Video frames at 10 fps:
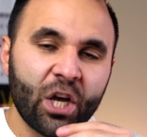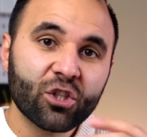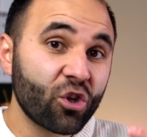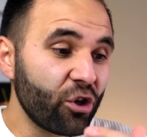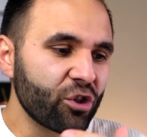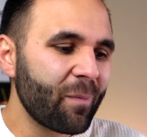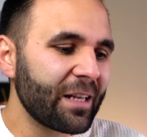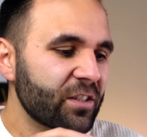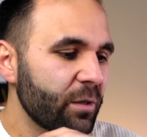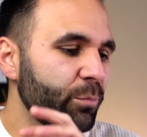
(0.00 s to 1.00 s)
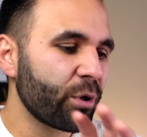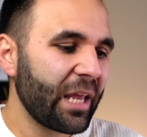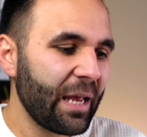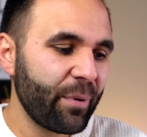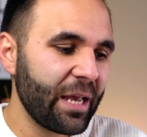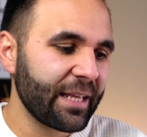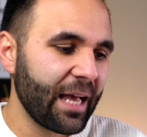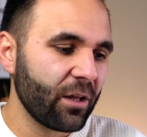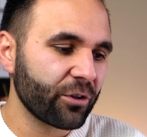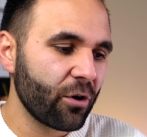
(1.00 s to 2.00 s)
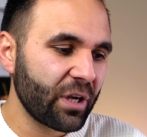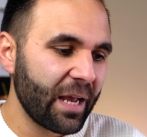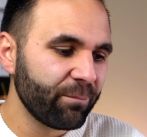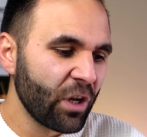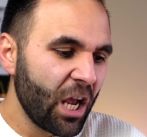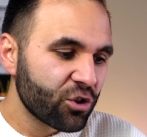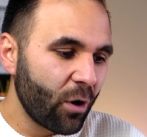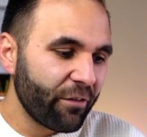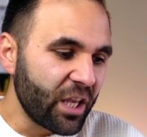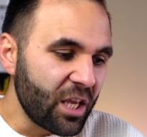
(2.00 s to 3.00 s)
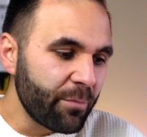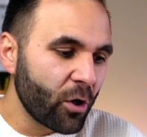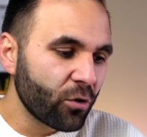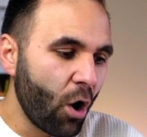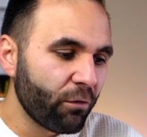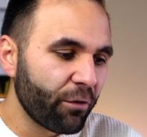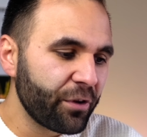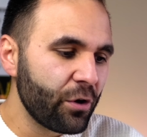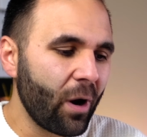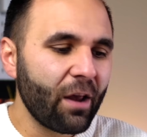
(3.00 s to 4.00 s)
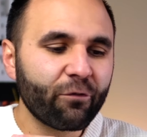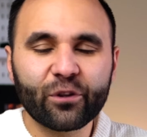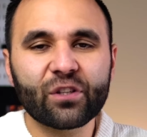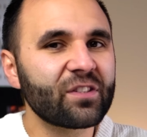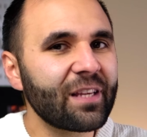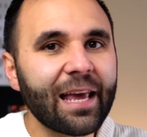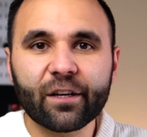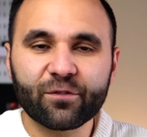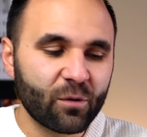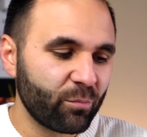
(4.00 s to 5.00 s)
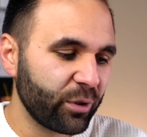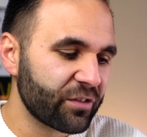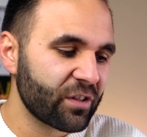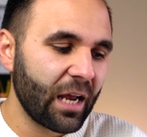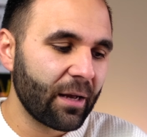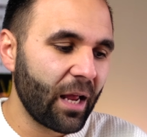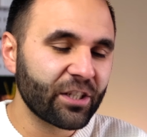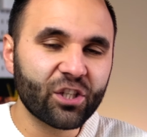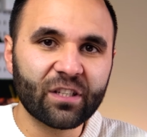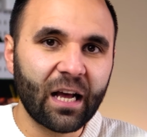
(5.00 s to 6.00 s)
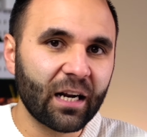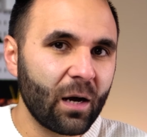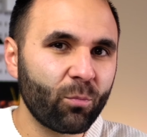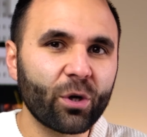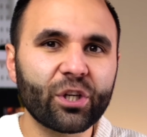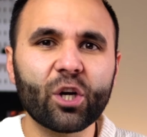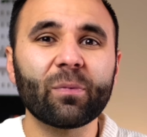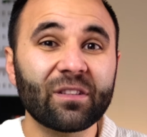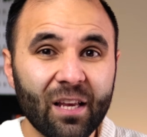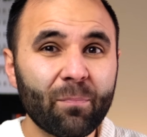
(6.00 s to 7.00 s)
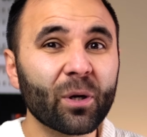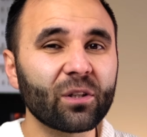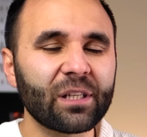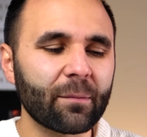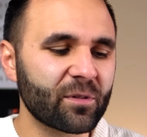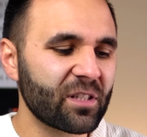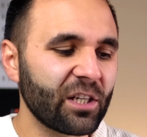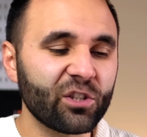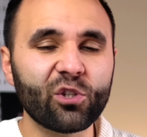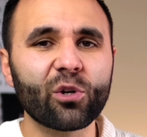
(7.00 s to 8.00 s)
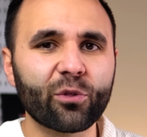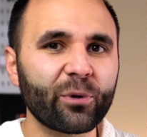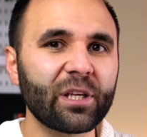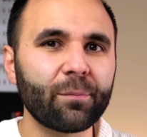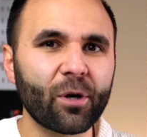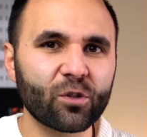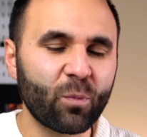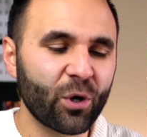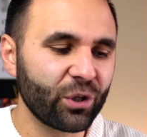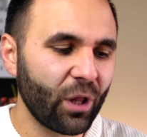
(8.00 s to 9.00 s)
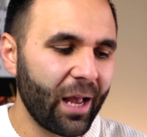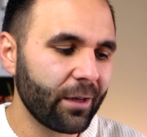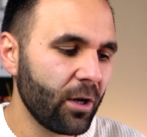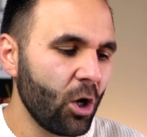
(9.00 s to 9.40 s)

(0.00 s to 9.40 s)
So here's my simple campaign calendar, okay? So I have an email overview, and for the sake of simplicity, I just got a couple on here, but typically I'm sending 2 to 3 emails per client,